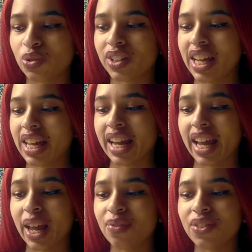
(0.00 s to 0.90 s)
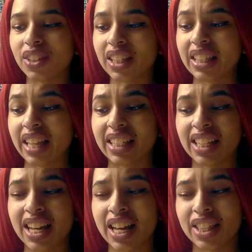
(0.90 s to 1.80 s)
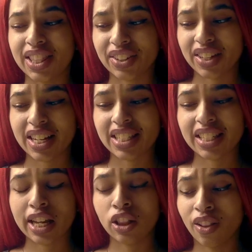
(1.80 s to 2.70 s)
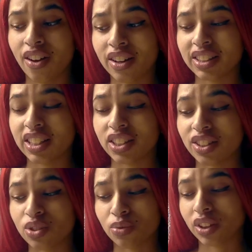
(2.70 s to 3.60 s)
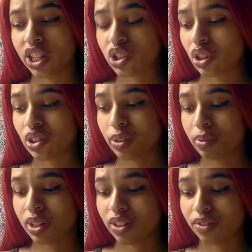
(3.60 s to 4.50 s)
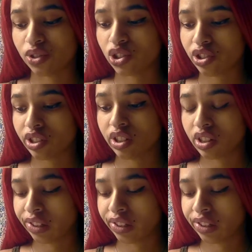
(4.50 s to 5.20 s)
So again, I am feeling like there is a long distance relationship here for sure.